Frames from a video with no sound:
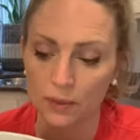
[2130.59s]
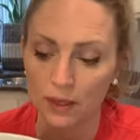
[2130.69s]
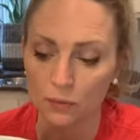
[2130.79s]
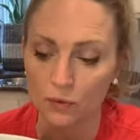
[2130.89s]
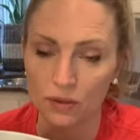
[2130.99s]

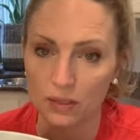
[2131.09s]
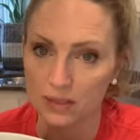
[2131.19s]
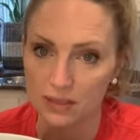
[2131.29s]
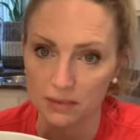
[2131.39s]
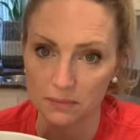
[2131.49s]
And with
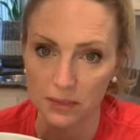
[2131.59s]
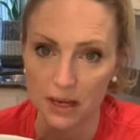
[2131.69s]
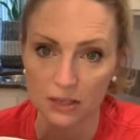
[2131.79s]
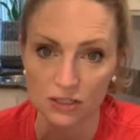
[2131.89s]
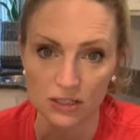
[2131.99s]
Instant
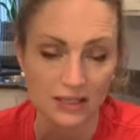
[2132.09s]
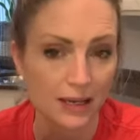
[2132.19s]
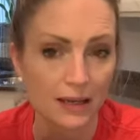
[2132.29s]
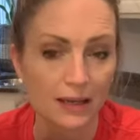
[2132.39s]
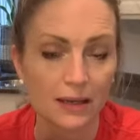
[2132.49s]
Pot
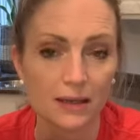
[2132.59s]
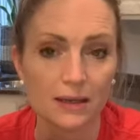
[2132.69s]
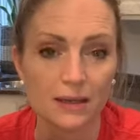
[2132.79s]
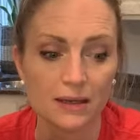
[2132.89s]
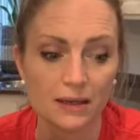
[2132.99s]
cheesecake,
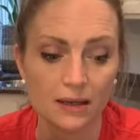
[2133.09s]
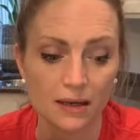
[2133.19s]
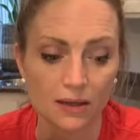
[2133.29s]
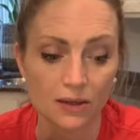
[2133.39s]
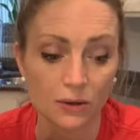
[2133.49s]

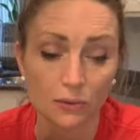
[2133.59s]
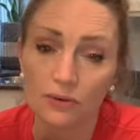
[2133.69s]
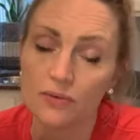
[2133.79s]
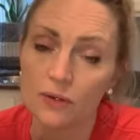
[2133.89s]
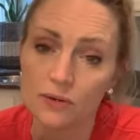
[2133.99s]
the
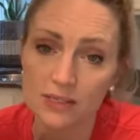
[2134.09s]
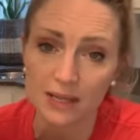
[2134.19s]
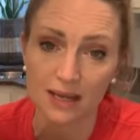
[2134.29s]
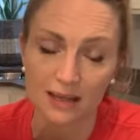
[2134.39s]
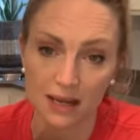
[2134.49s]
reviews
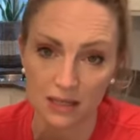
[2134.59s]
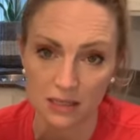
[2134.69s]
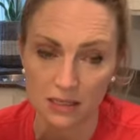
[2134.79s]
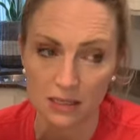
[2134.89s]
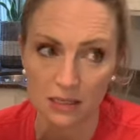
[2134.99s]
say that
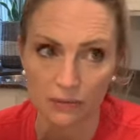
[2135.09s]
it's,